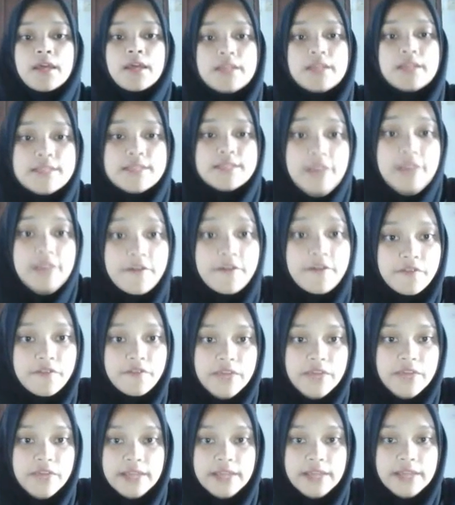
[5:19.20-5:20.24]
The stuff
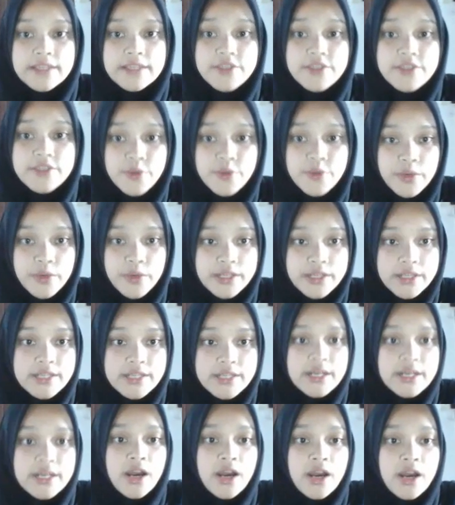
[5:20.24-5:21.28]
that
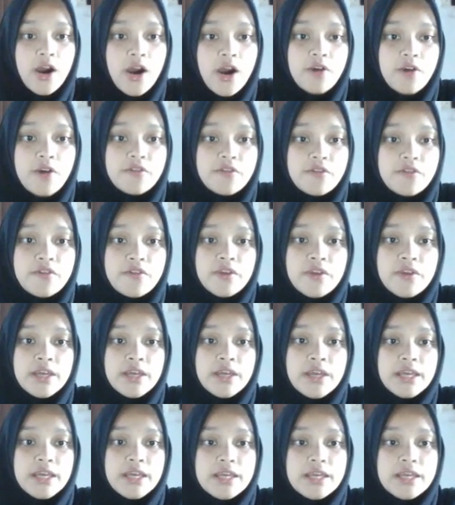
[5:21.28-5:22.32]
squash off
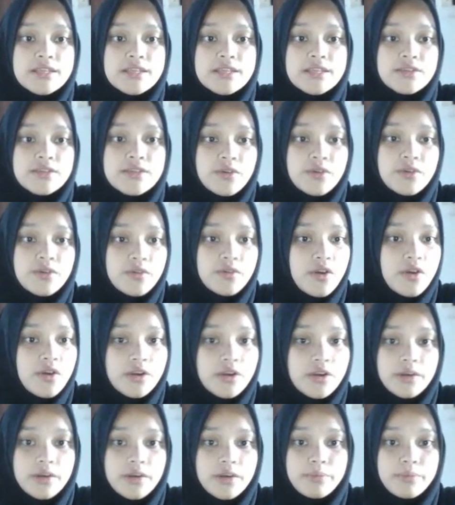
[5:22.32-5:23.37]
is no
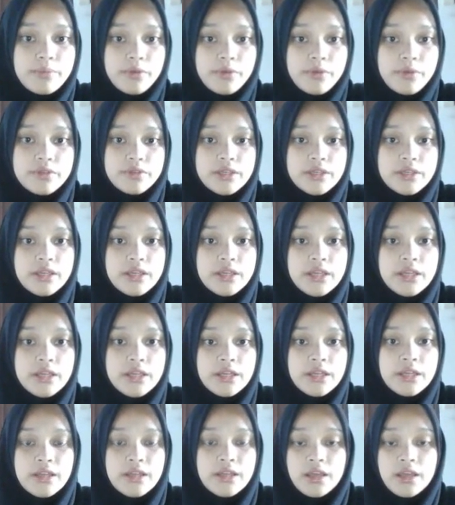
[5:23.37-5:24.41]
longer blood.
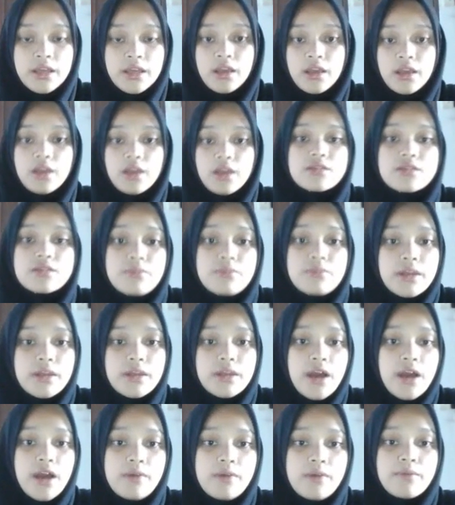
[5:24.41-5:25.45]
It's made
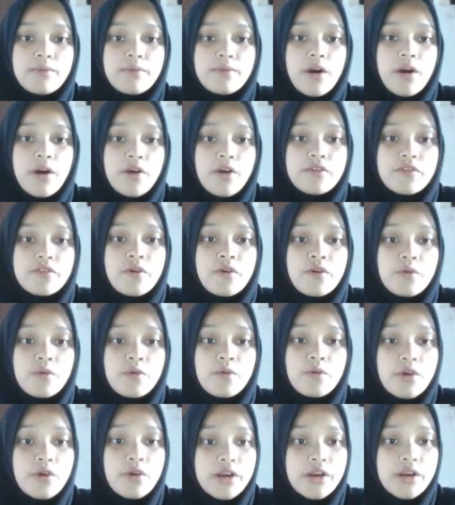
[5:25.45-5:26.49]
up of
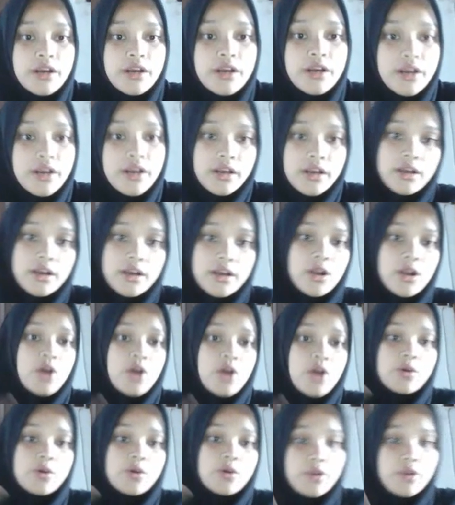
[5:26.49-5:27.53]
water,
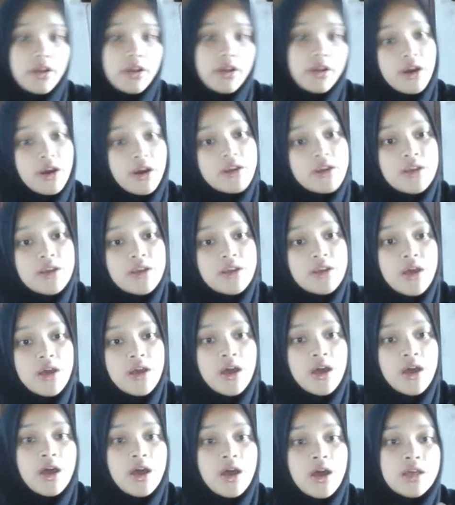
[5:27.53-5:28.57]
urea,
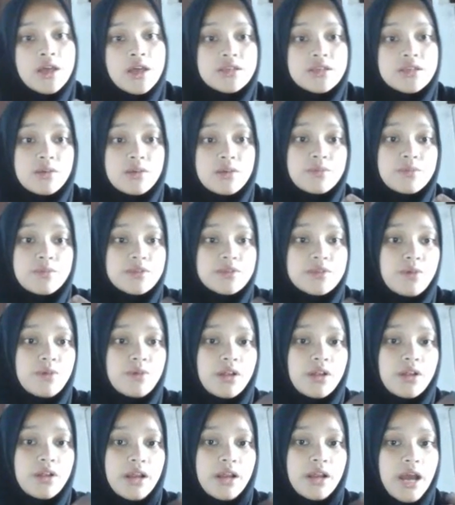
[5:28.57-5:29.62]
some
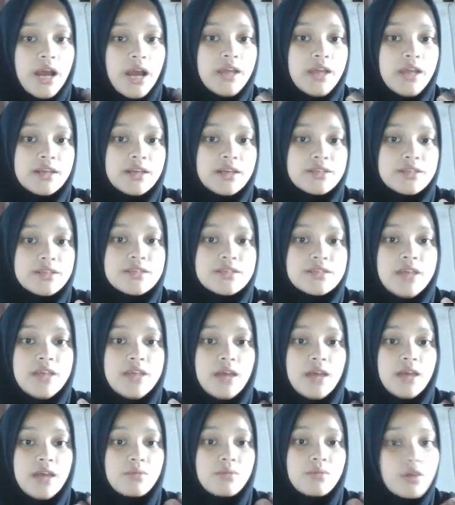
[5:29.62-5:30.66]
smaller ions,
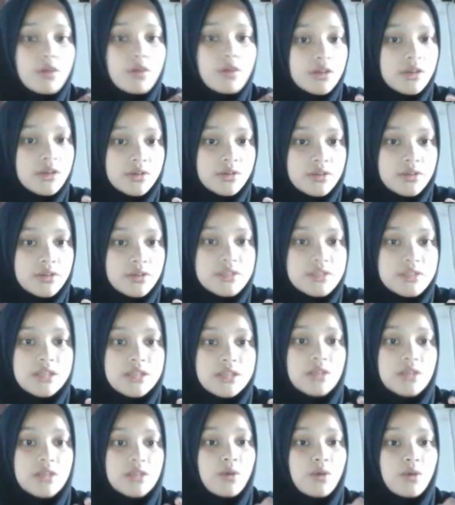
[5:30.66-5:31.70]
and molecules
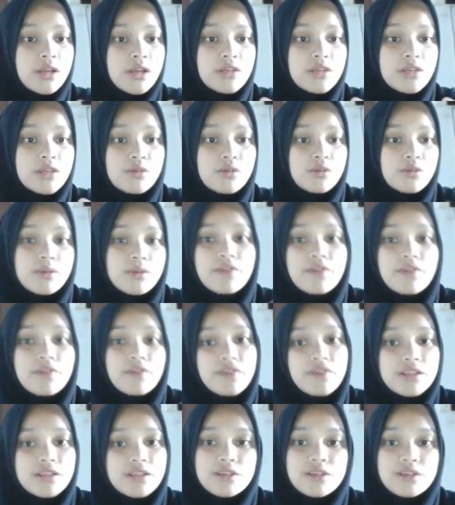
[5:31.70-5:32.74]
that are ready to be
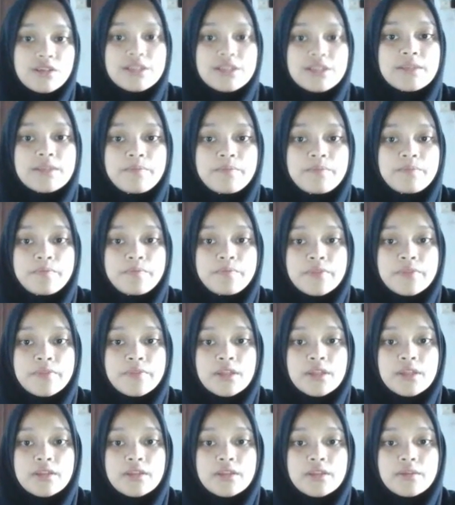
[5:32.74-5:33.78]
filtered.
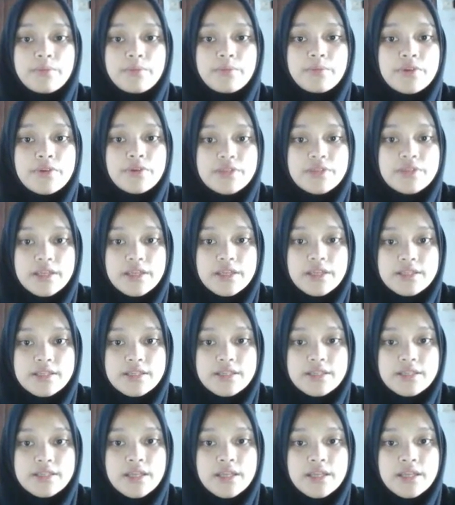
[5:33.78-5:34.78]
The process